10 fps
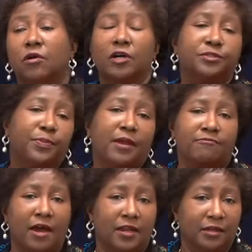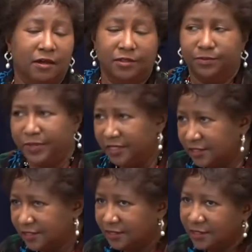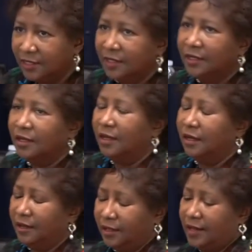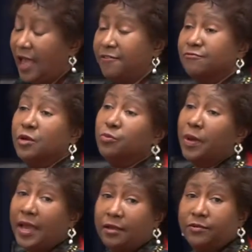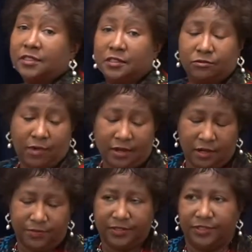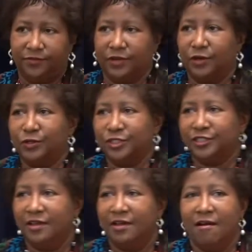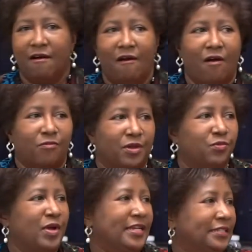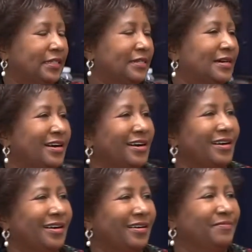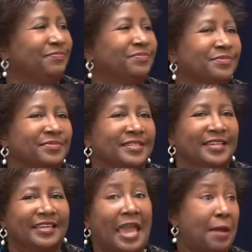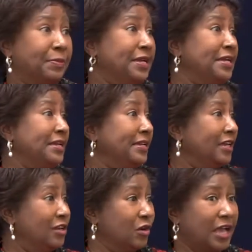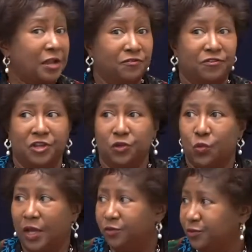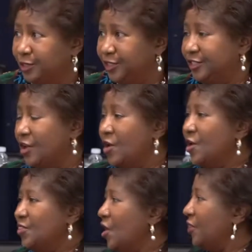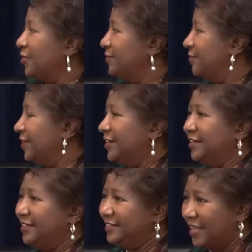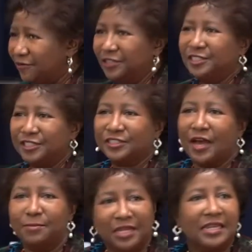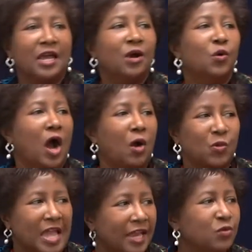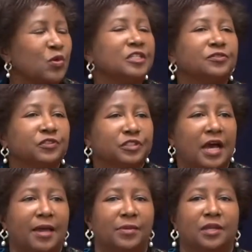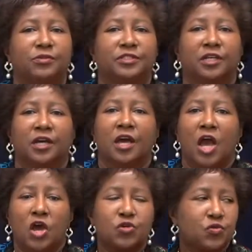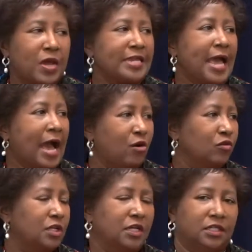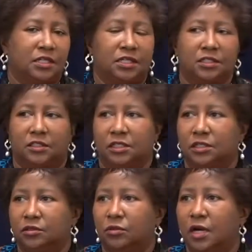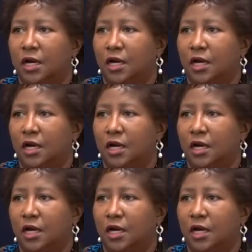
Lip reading: horseback riding on the beach in Half Moon Bay, which is right on the Pacific Ocean, or we went camping in the California redwoods north of San Francisco. I mean, we had a wonderful time, and it was a great outlet to